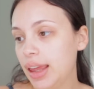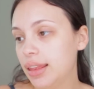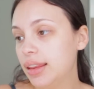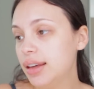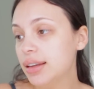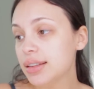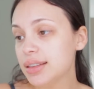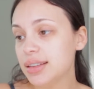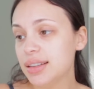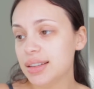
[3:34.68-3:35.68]

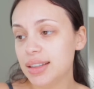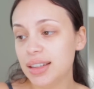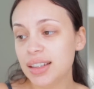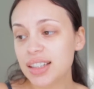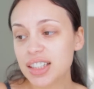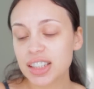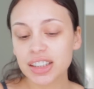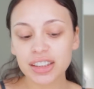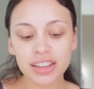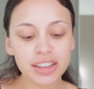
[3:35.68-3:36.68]
This is
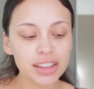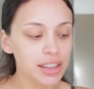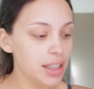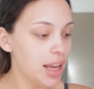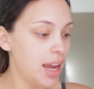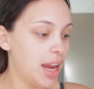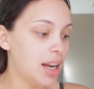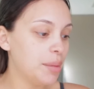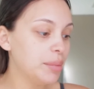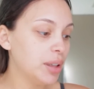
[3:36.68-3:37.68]
it.
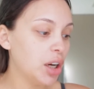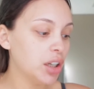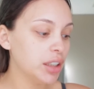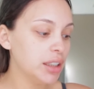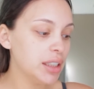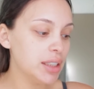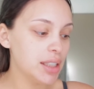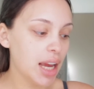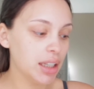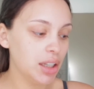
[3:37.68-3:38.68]
And I'm currently
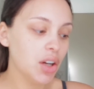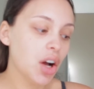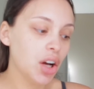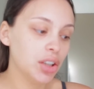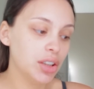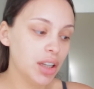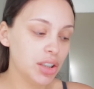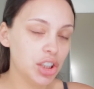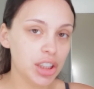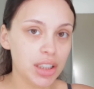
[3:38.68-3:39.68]
snacking on
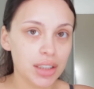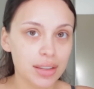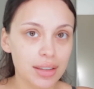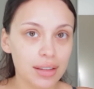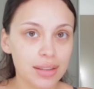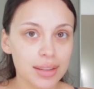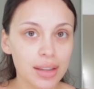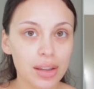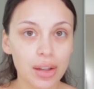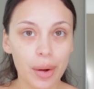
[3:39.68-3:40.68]
cheese and
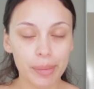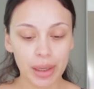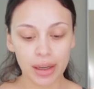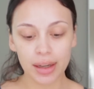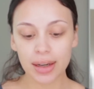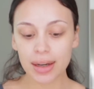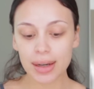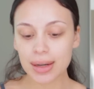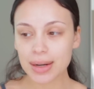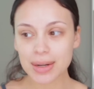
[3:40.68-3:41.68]

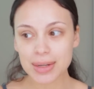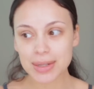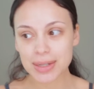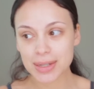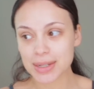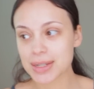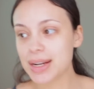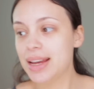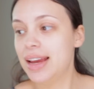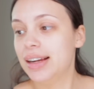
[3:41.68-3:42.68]
salami
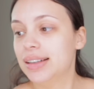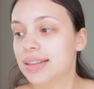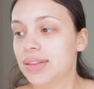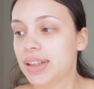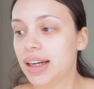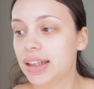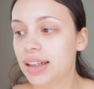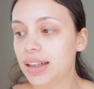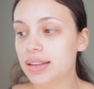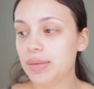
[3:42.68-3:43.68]
because I was like, I need
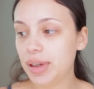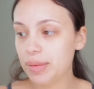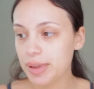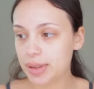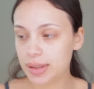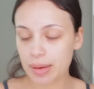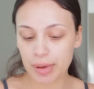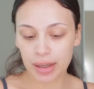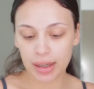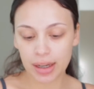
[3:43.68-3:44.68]
to get something in my
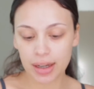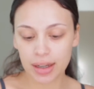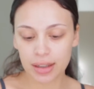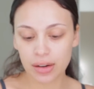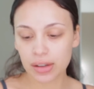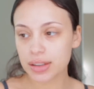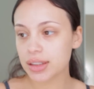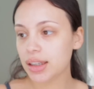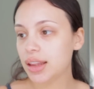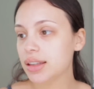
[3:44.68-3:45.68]
stomach, and
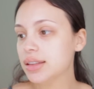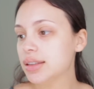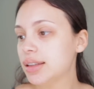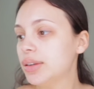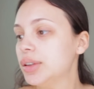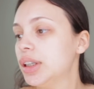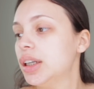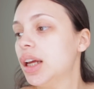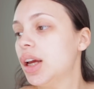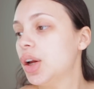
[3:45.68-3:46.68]
honestly that
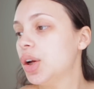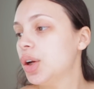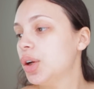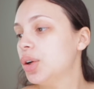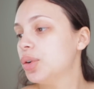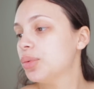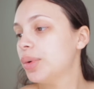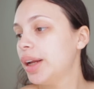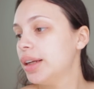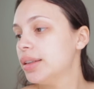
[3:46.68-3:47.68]
sounded
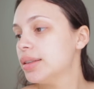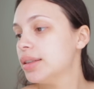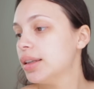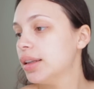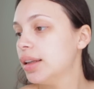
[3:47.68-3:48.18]
great.